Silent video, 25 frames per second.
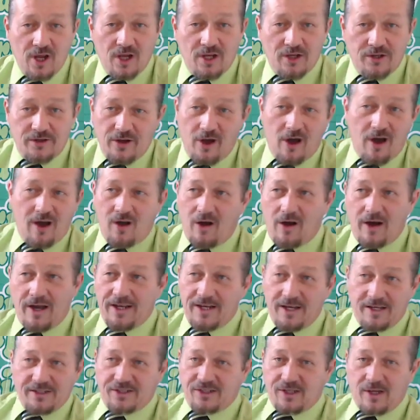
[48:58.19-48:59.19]
not
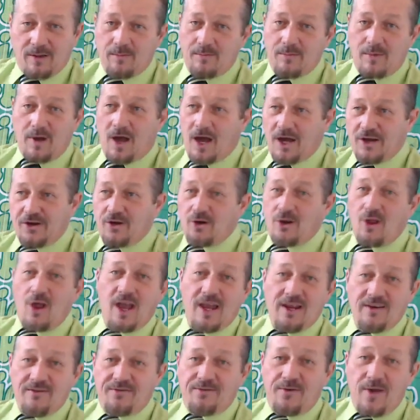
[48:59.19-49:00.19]
on some
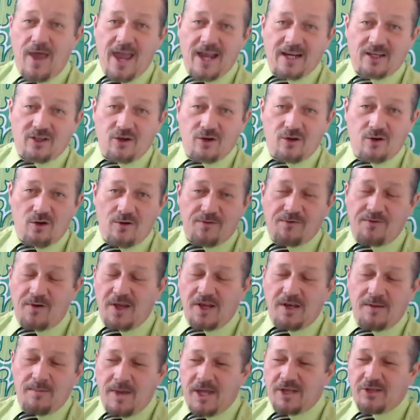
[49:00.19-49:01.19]
underlying factor or
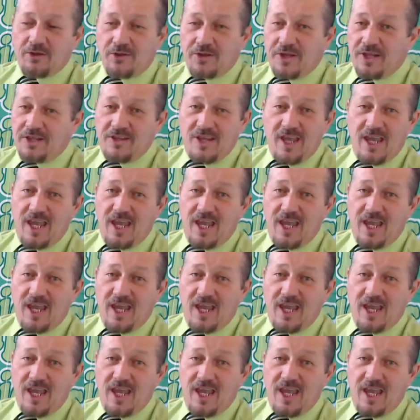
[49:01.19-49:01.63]
fundamental that they